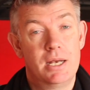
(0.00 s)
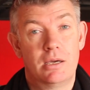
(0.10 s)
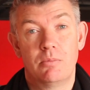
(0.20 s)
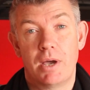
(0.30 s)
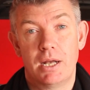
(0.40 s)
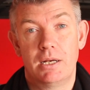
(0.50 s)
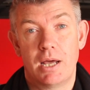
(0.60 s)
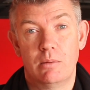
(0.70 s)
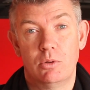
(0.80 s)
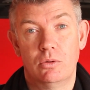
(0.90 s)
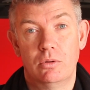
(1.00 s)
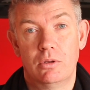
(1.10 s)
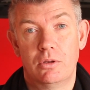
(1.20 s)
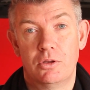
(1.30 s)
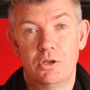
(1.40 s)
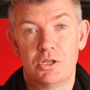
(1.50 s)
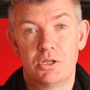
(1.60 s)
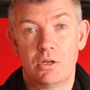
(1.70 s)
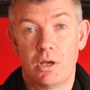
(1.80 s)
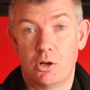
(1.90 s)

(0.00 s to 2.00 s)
any companion animal that's